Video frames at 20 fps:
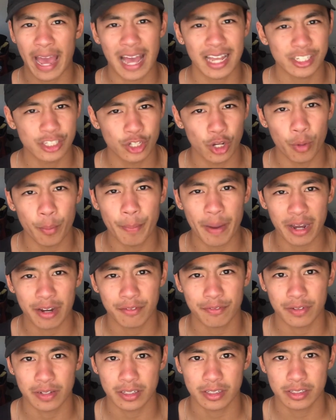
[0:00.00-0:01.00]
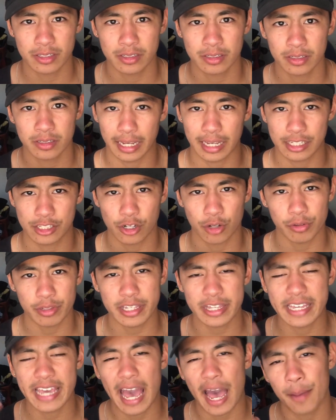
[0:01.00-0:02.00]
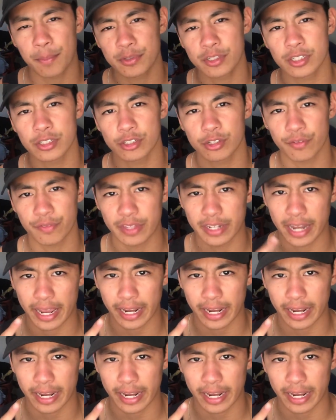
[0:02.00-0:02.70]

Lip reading: has no benefits. It's only the absence of the